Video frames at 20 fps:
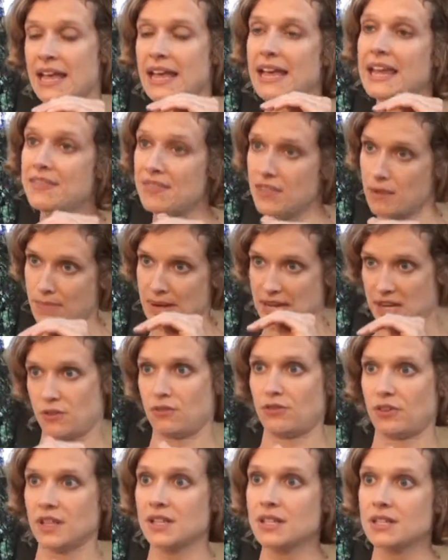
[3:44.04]
in the
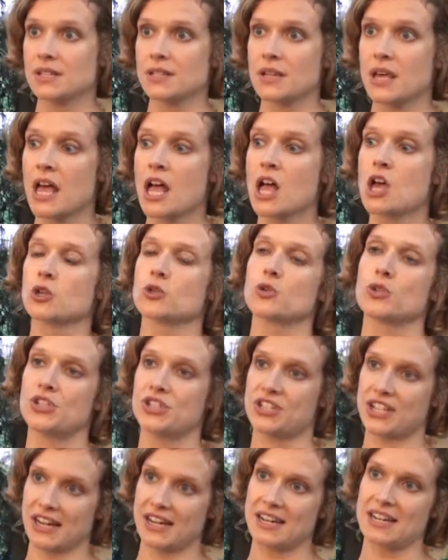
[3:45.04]
benefits to
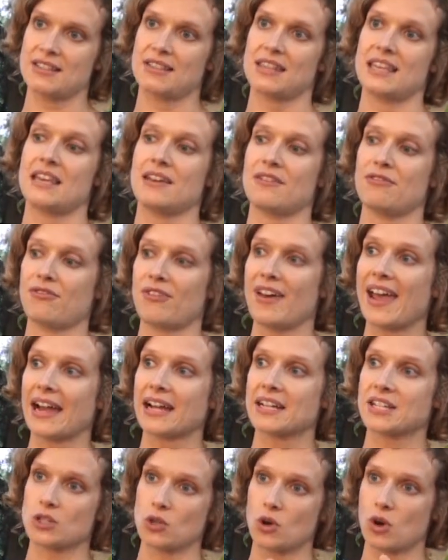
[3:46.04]
study the
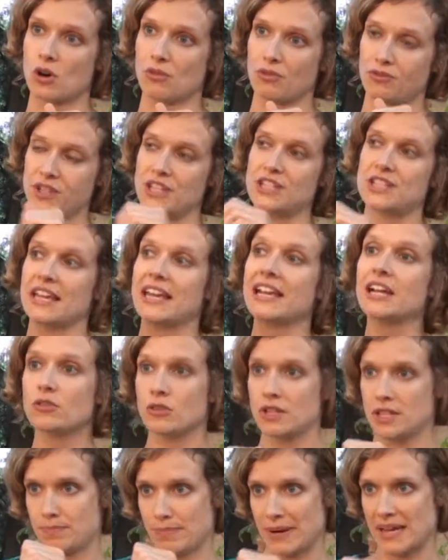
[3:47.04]
effects of these
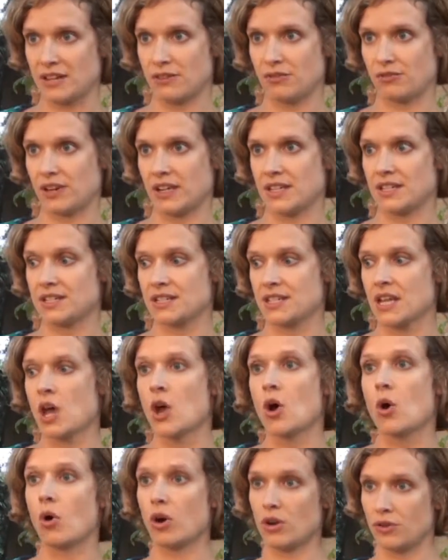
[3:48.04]
increased benefits
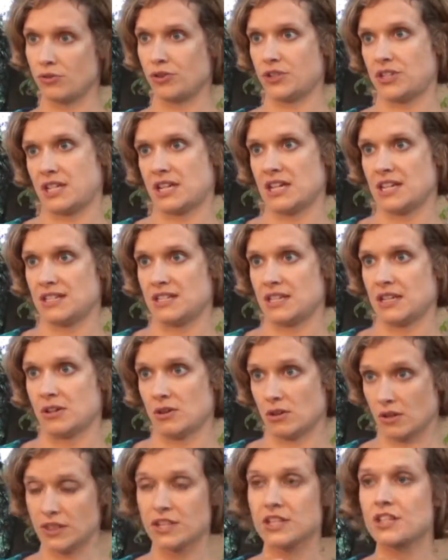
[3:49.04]
on fertility,
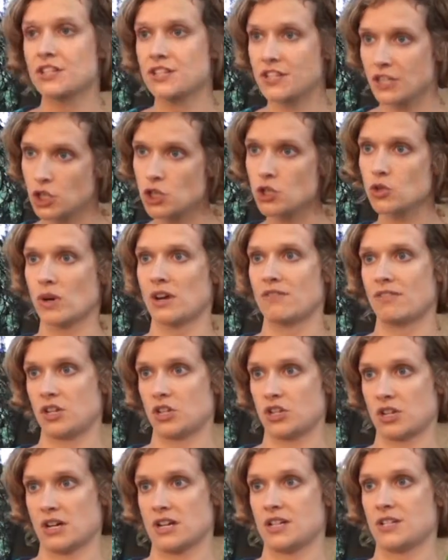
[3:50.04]
on the decision to have a
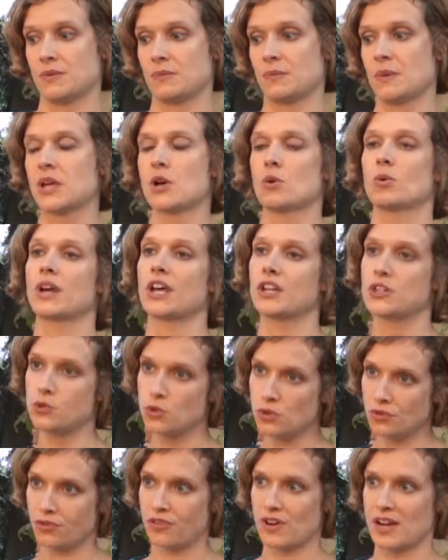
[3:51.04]
child. What I
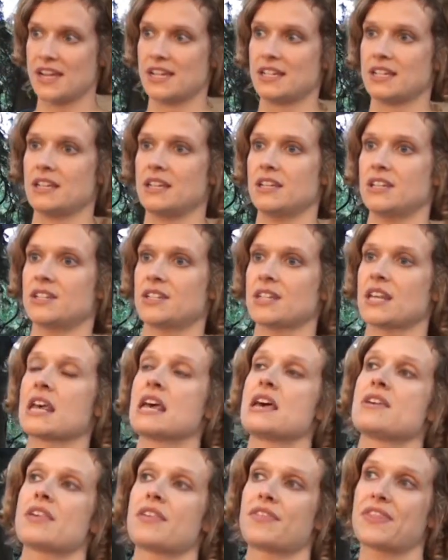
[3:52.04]
do find is
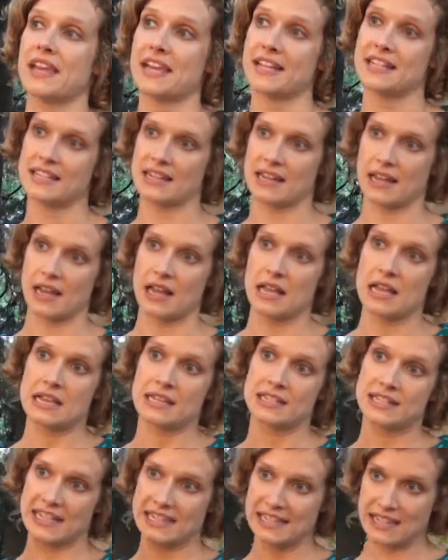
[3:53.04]
that there is a
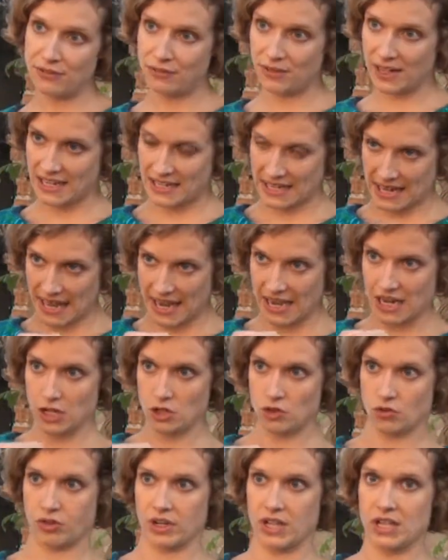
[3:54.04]
significant
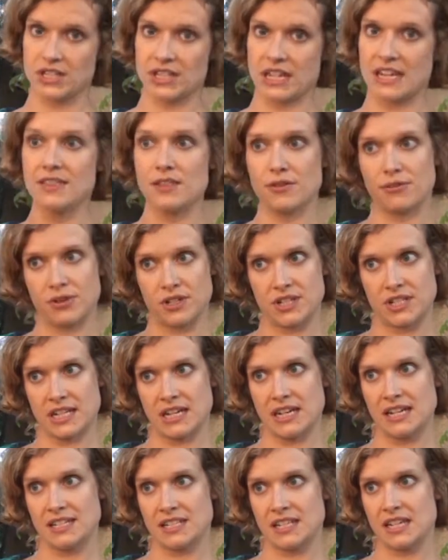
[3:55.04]
increase in the
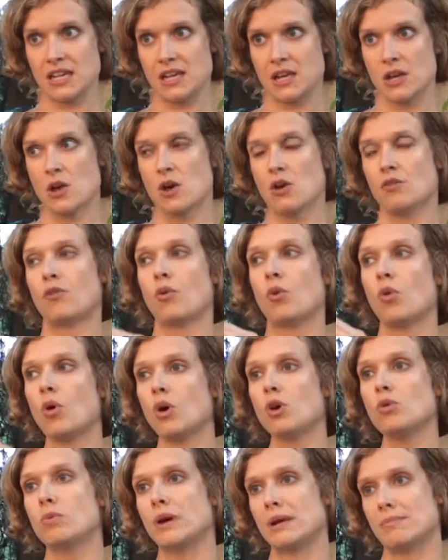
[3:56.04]
fertility for
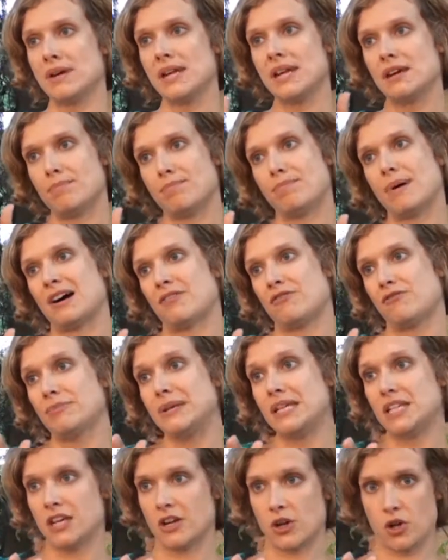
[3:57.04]
all women above
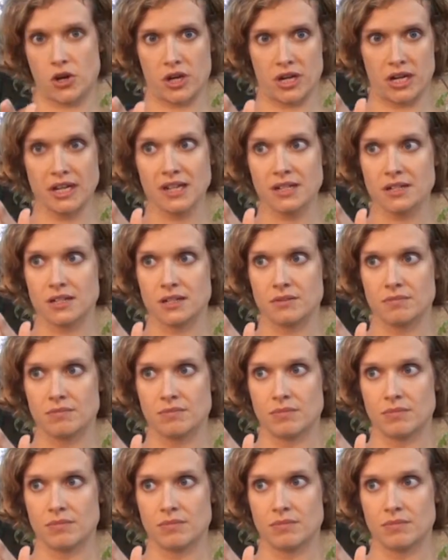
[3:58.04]
median earnings,